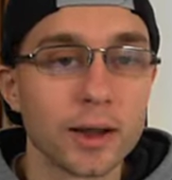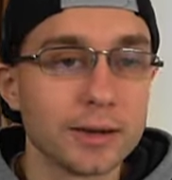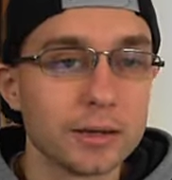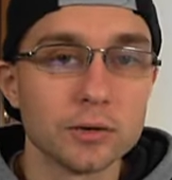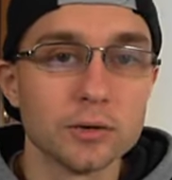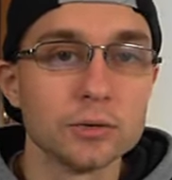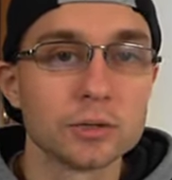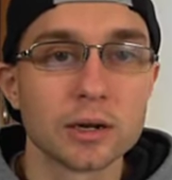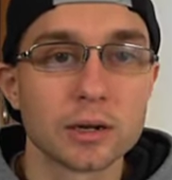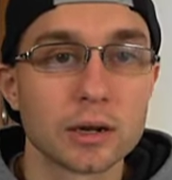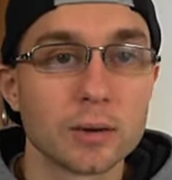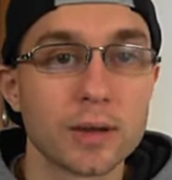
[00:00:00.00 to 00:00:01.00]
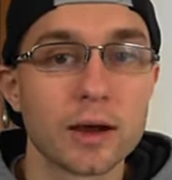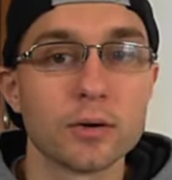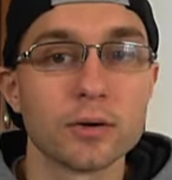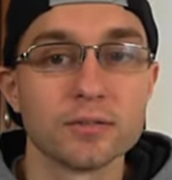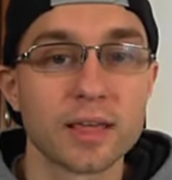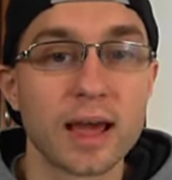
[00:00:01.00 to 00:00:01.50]
idea who's going to come
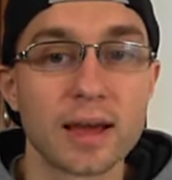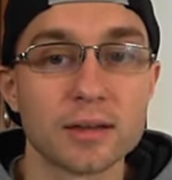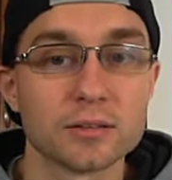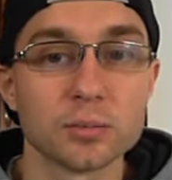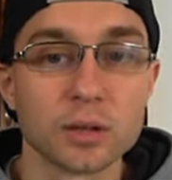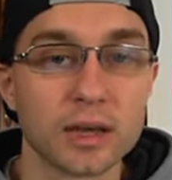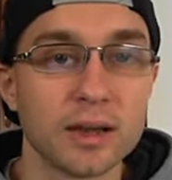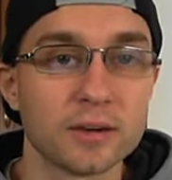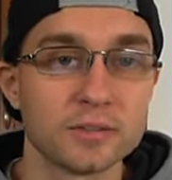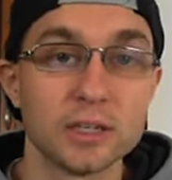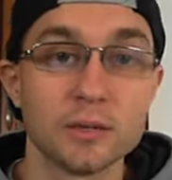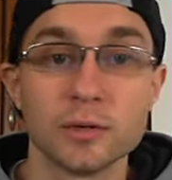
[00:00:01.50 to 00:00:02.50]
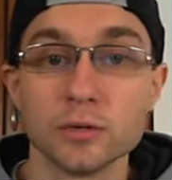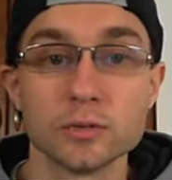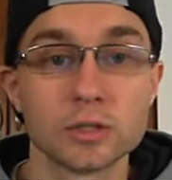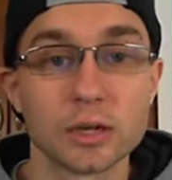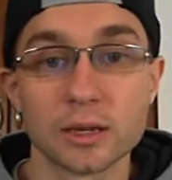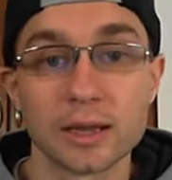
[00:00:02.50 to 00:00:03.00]
out of that as a playoff team and
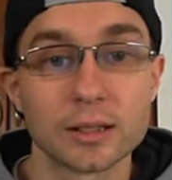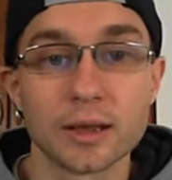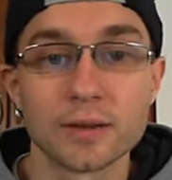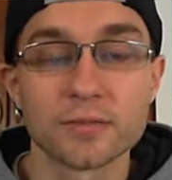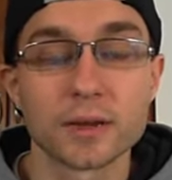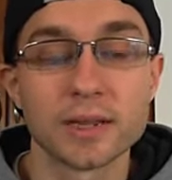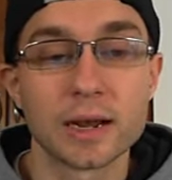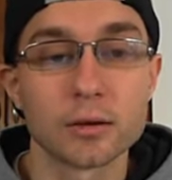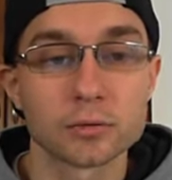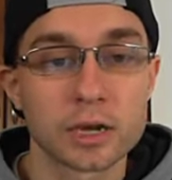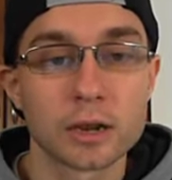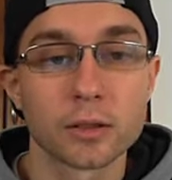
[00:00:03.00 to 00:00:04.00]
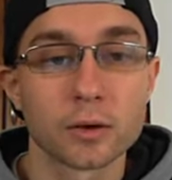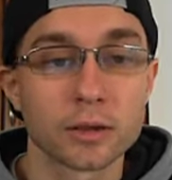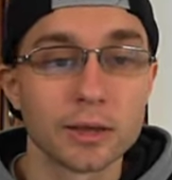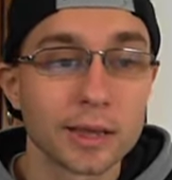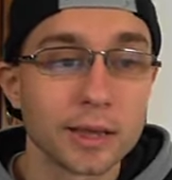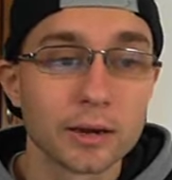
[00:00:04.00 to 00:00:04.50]
who's going to get left on the outside
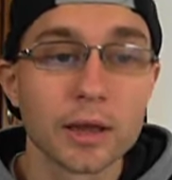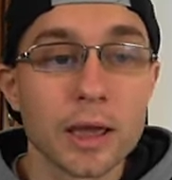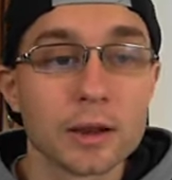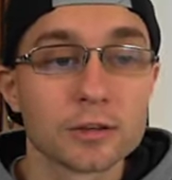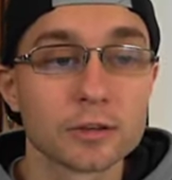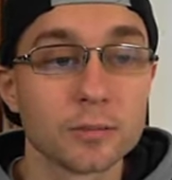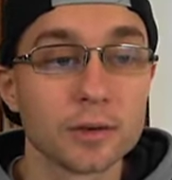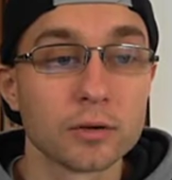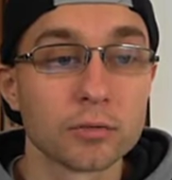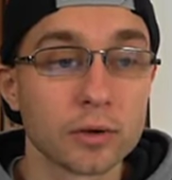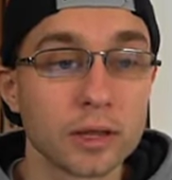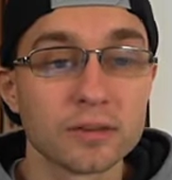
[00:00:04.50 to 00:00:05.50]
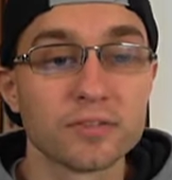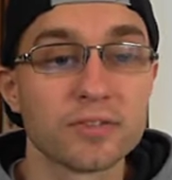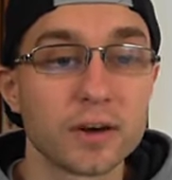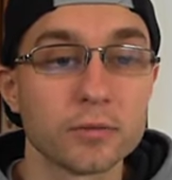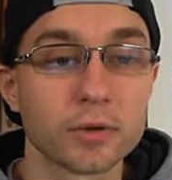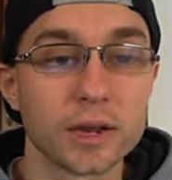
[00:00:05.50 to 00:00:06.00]
looking in. It's going to be a really
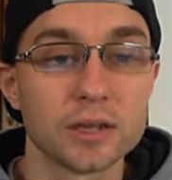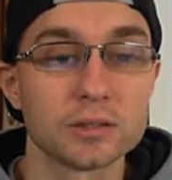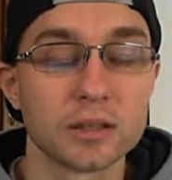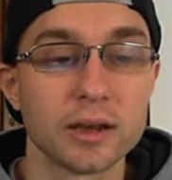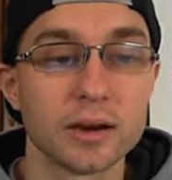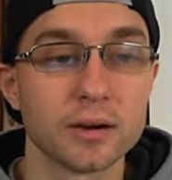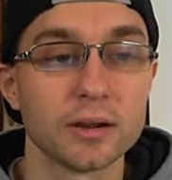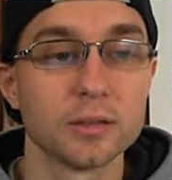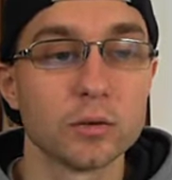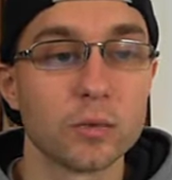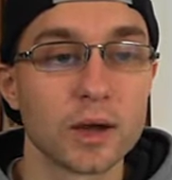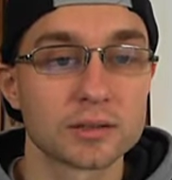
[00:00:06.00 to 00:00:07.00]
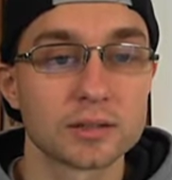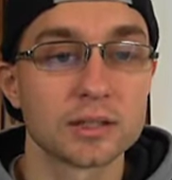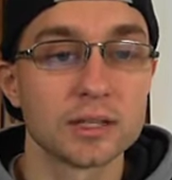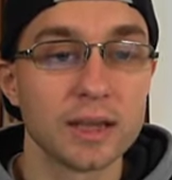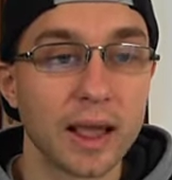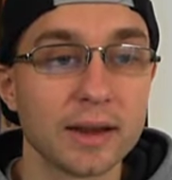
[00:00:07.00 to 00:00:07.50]
fun race there in the West at
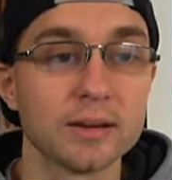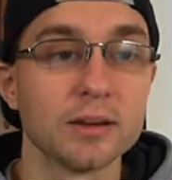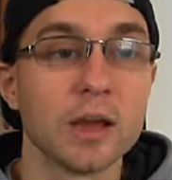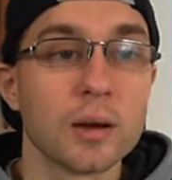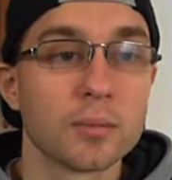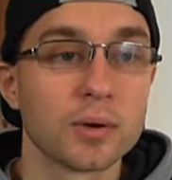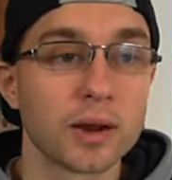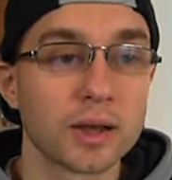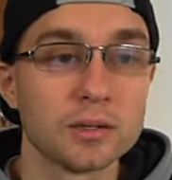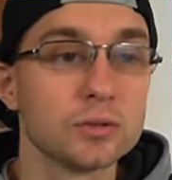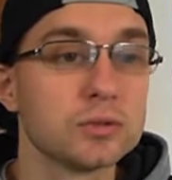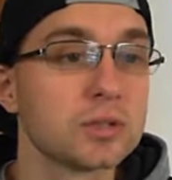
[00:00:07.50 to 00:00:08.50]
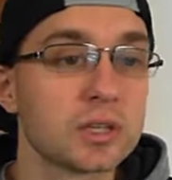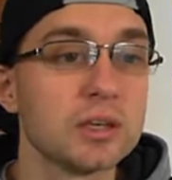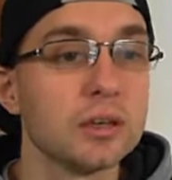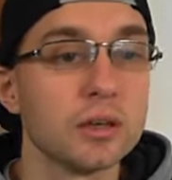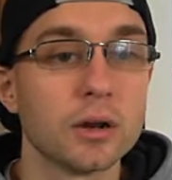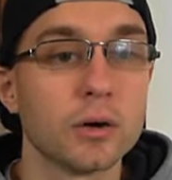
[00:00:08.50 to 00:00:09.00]
the end, but I do see
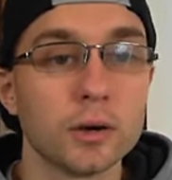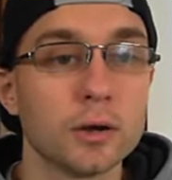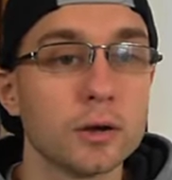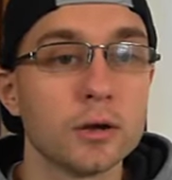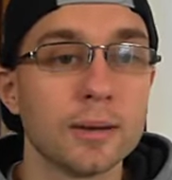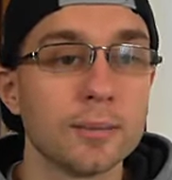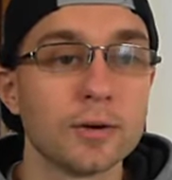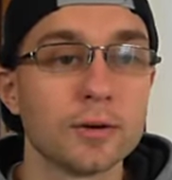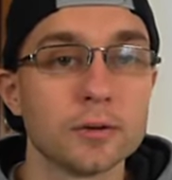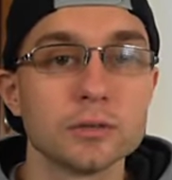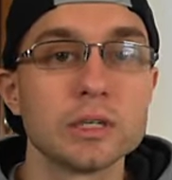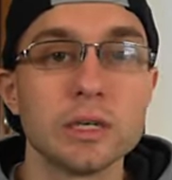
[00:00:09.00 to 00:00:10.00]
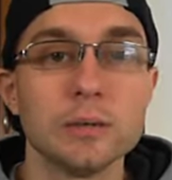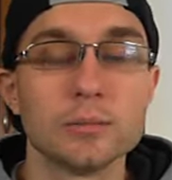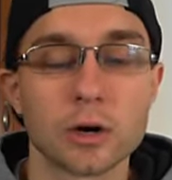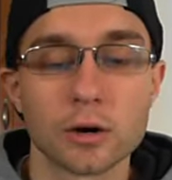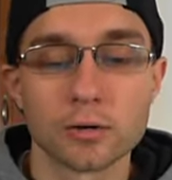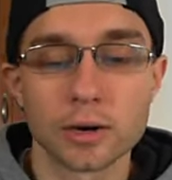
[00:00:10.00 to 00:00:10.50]
you know a good number of those teams
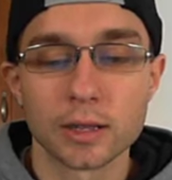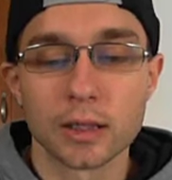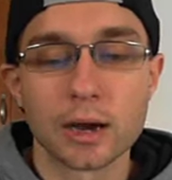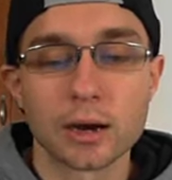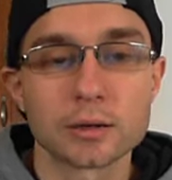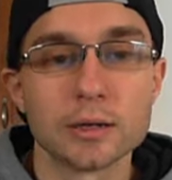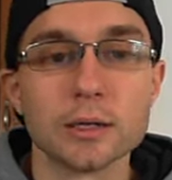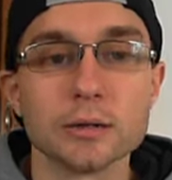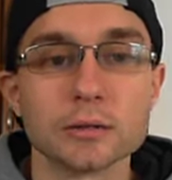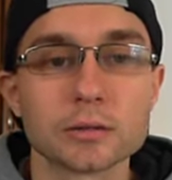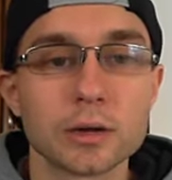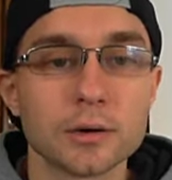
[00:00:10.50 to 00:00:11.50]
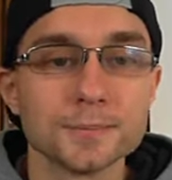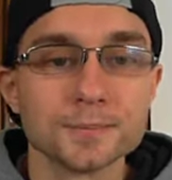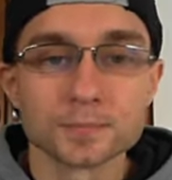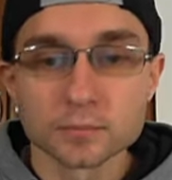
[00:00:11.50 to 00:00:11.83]
already locked in. So